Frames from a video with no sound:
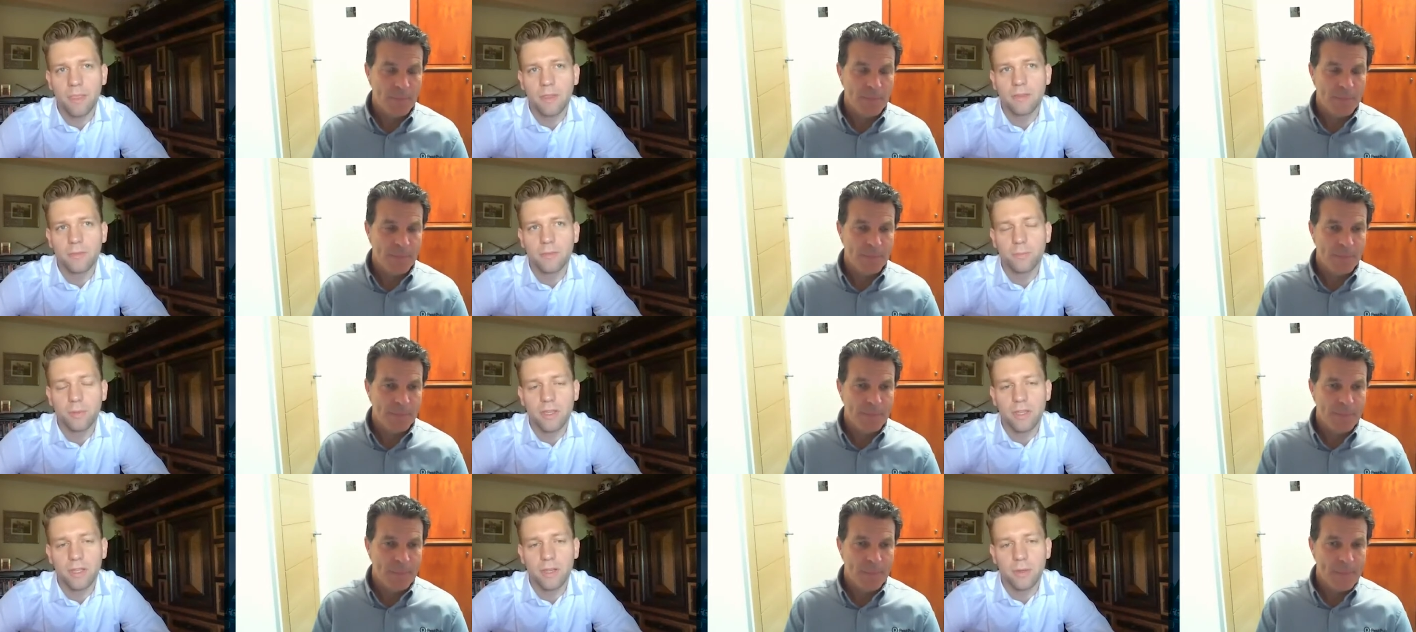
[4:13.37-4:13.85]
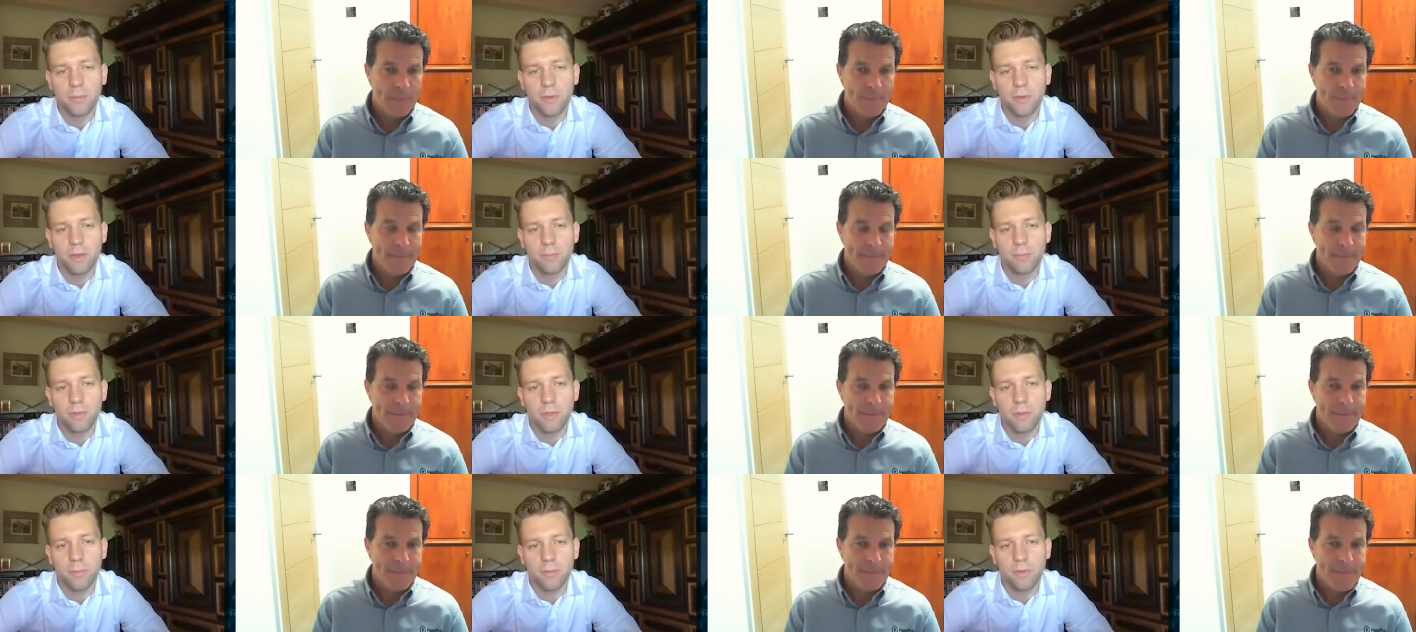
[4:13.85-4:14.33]
Speaker 1: speaking
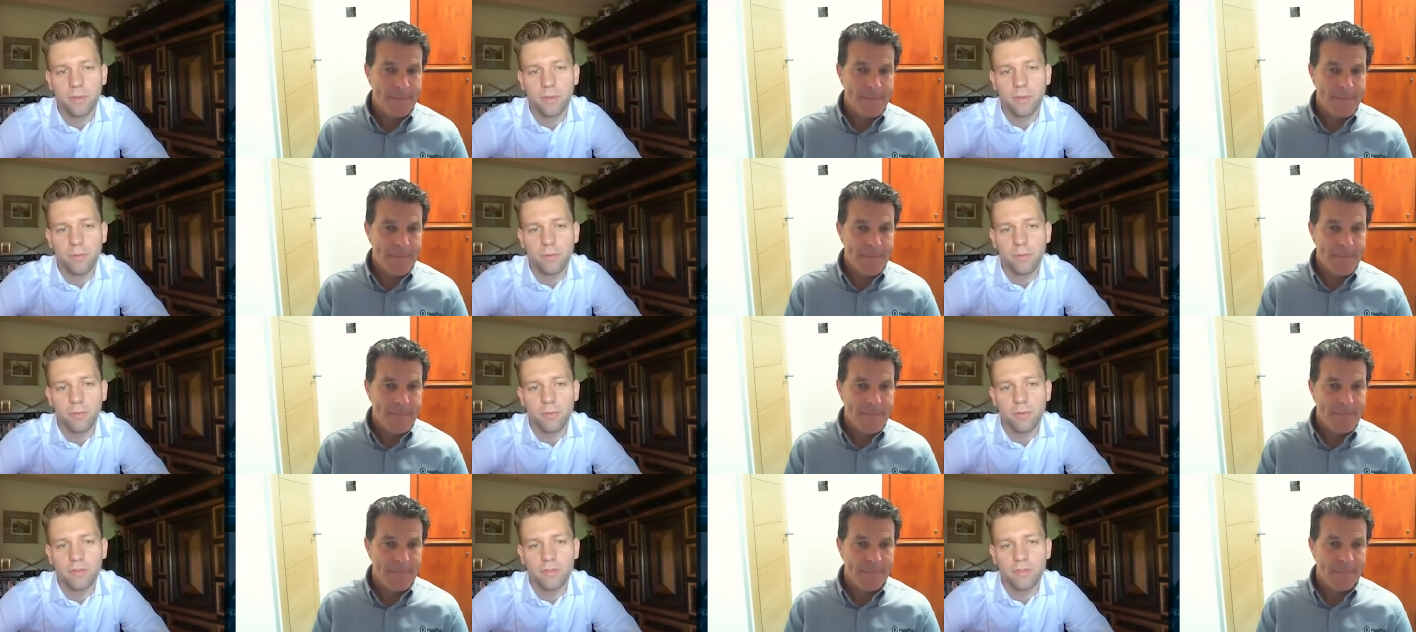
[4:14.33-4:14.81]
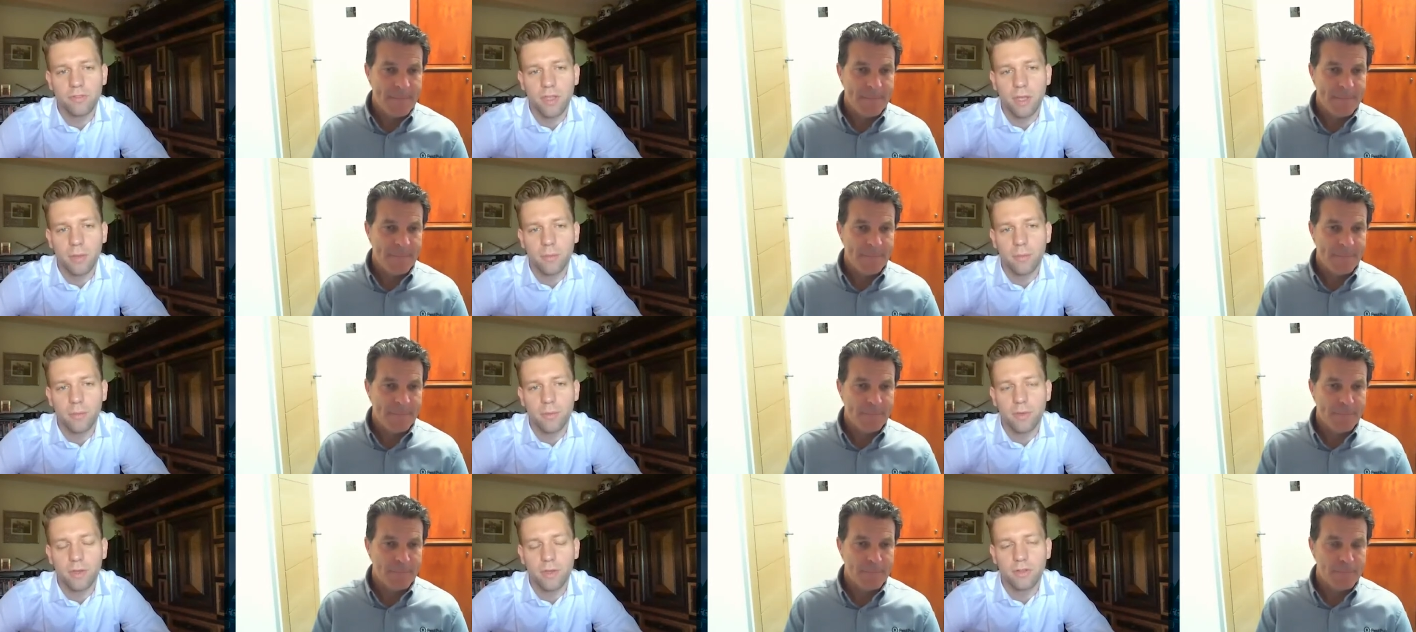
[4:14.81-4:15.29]
about people the first
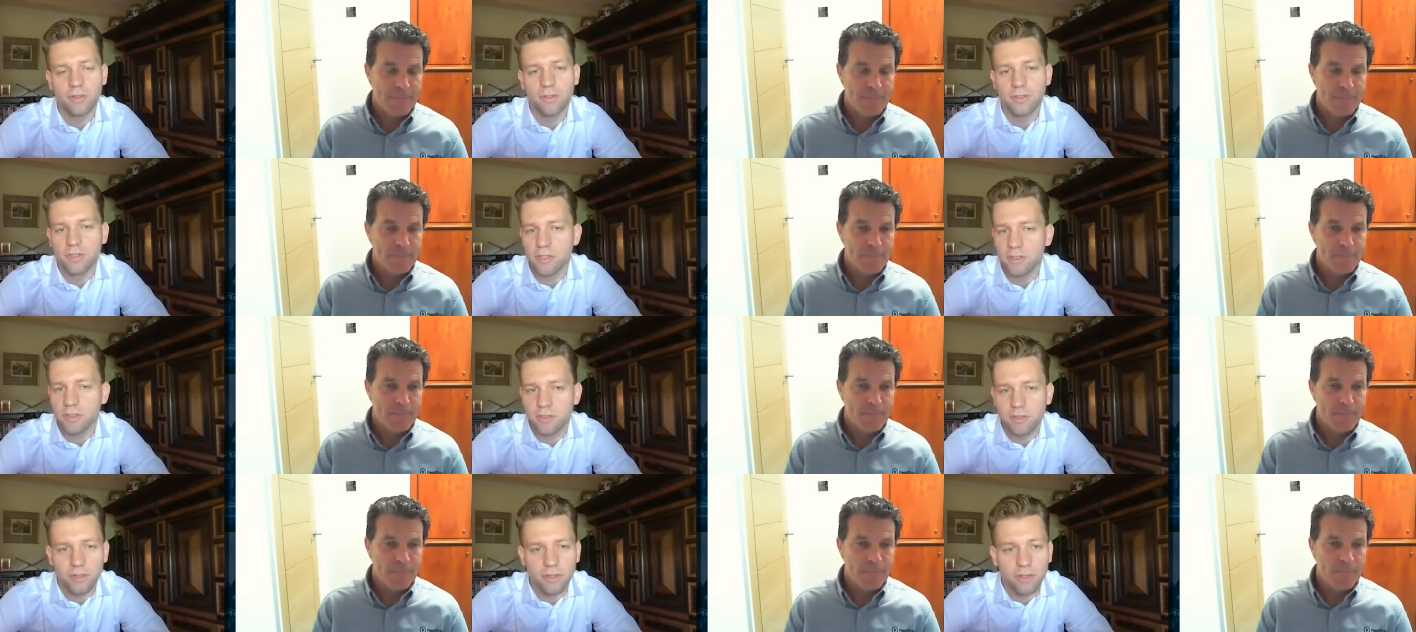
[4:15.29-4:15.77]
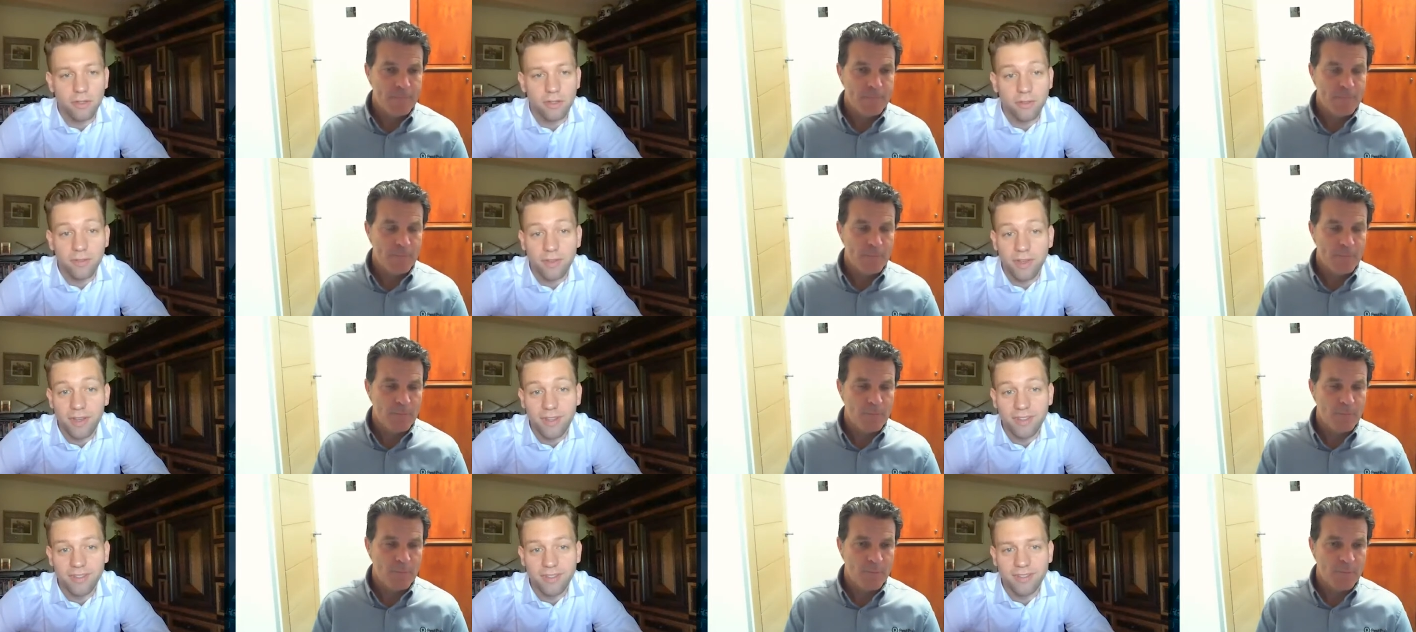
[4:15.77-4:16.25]
time about digital
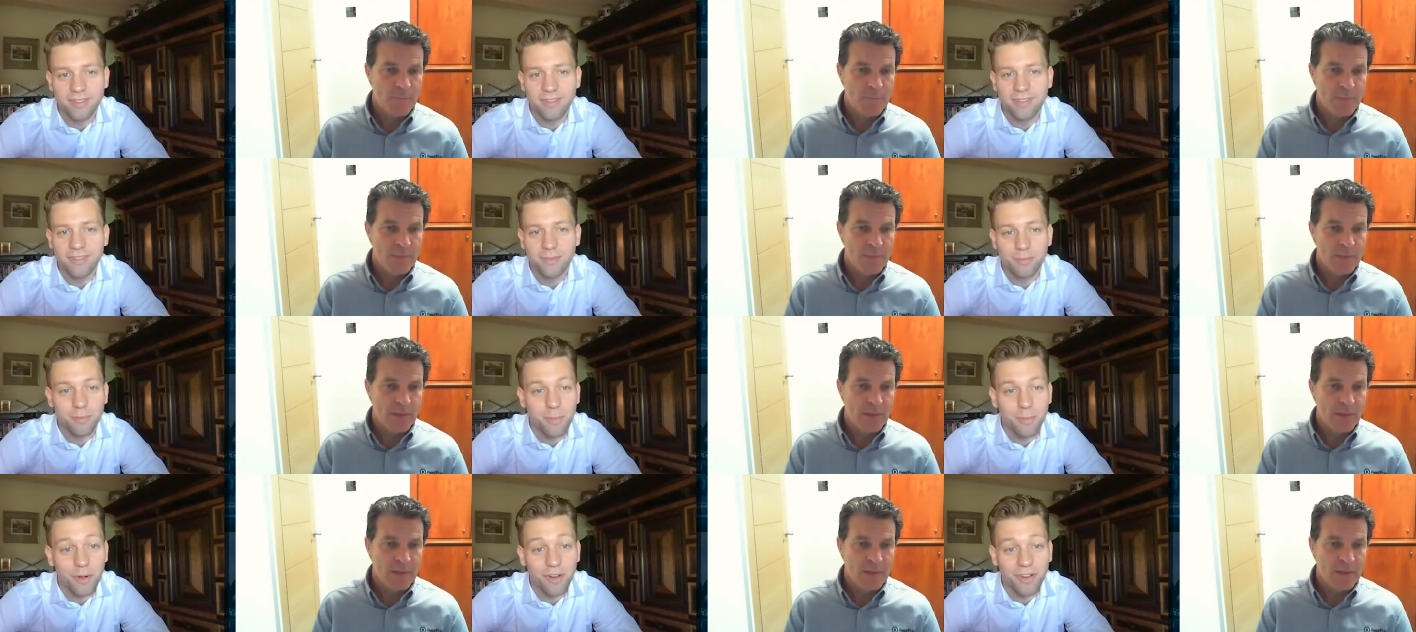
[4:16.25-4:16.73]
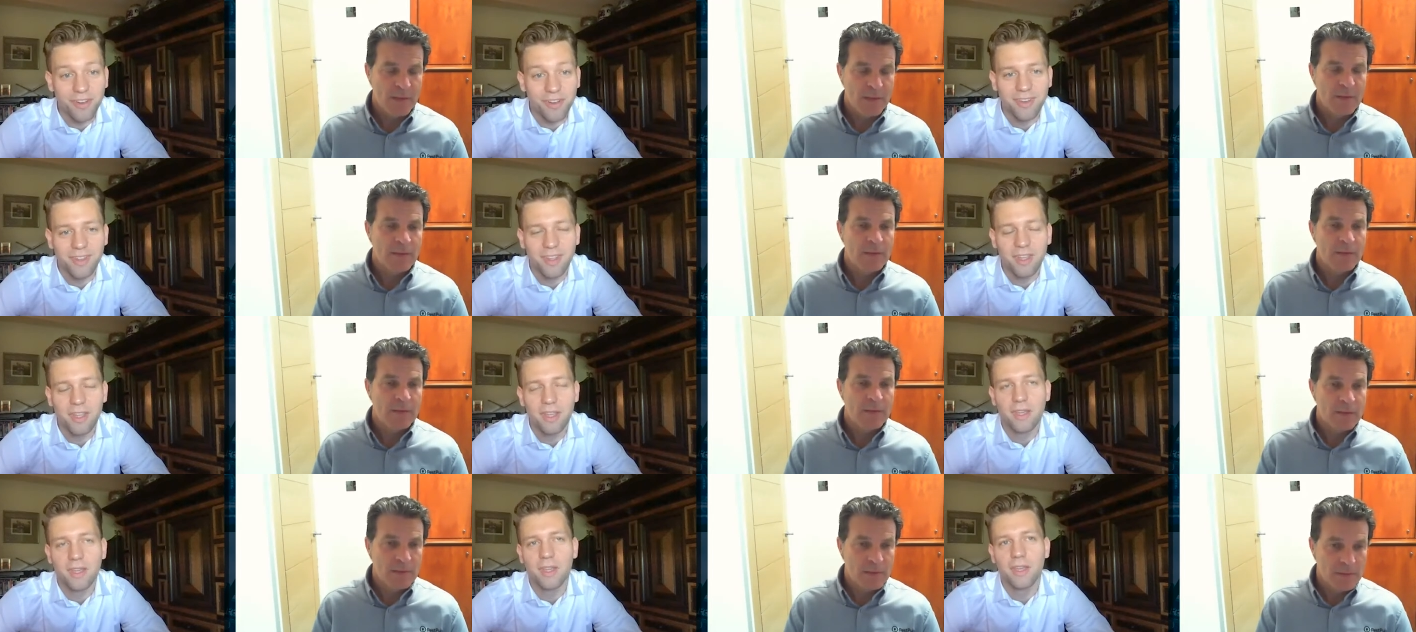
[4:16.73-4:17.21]
devices, smart,
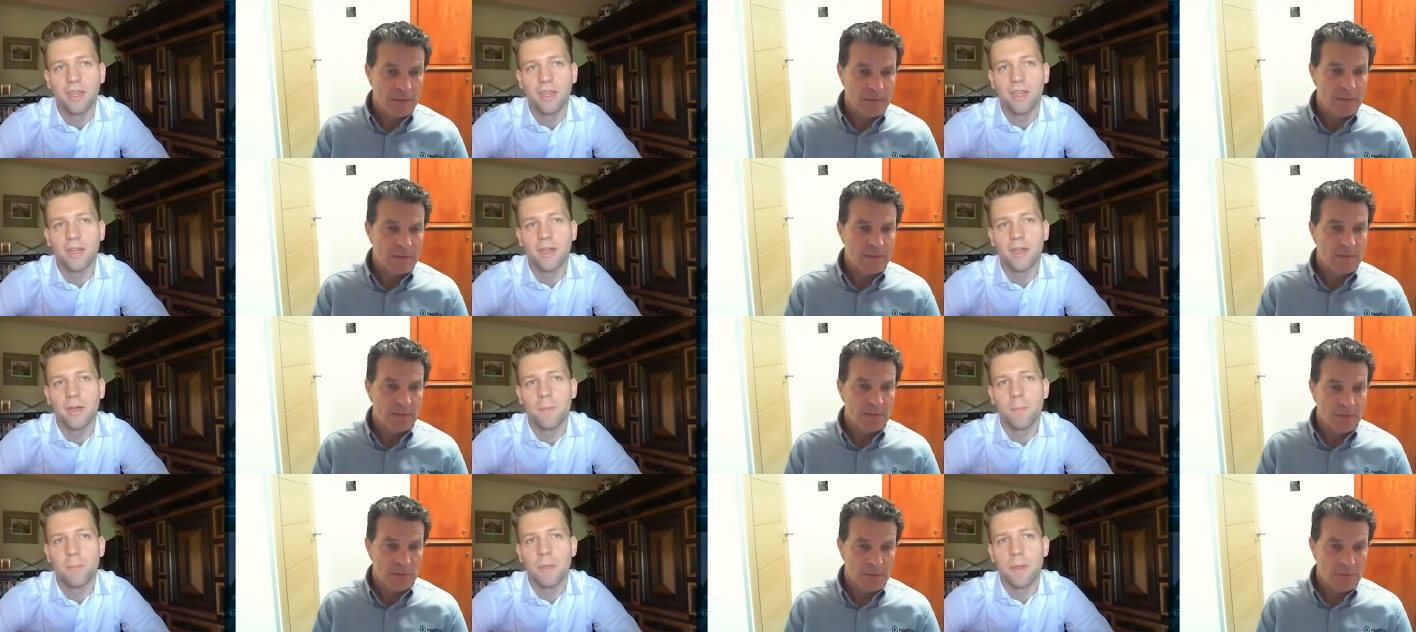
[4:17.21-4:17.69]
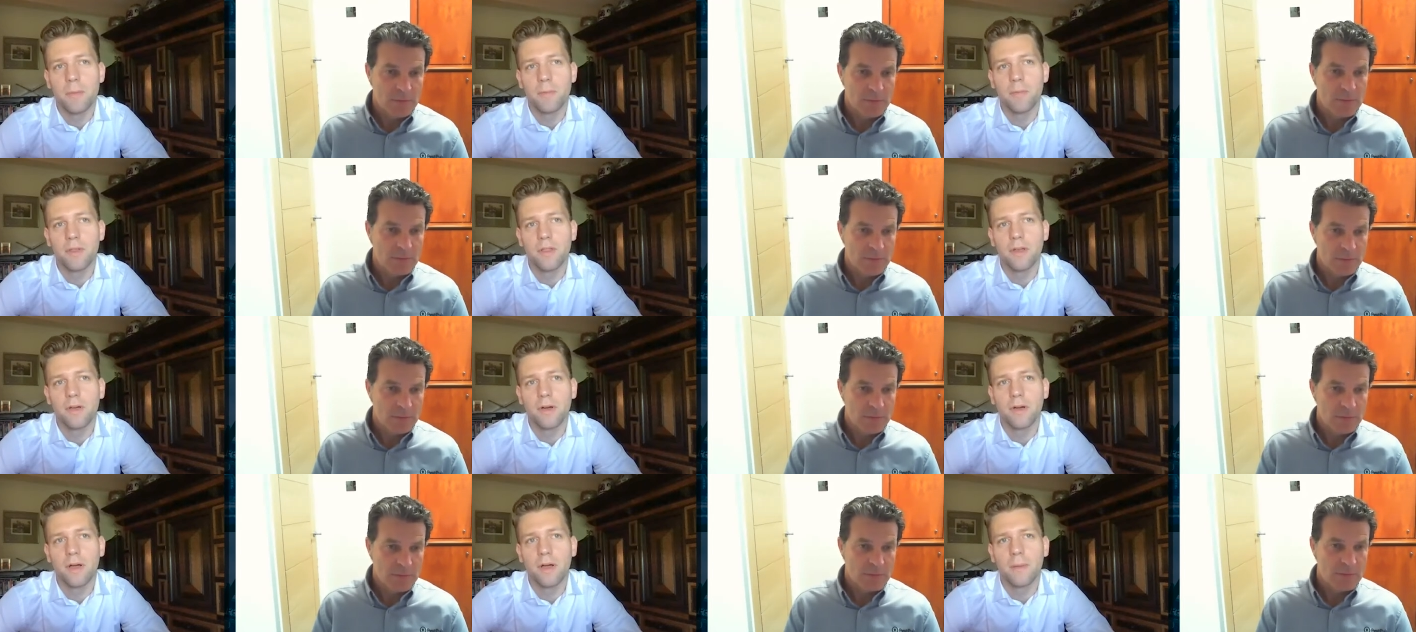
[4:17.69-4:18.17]
um, people
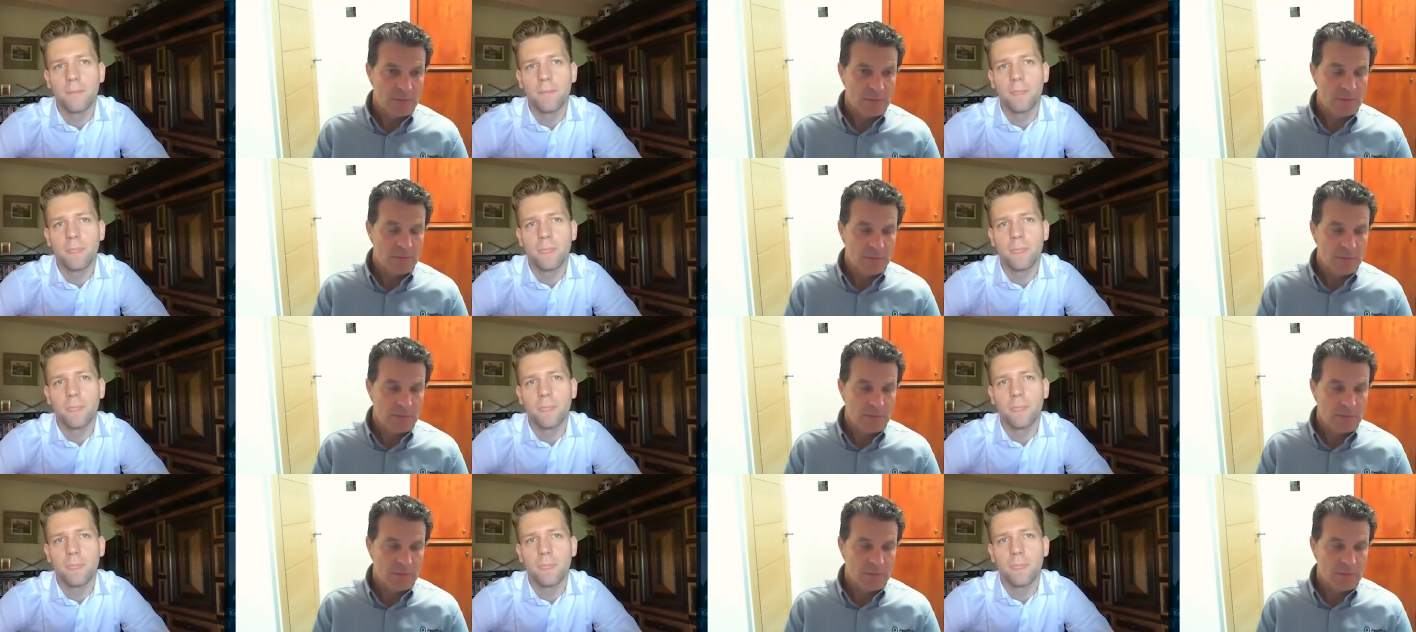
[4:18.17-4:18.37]
are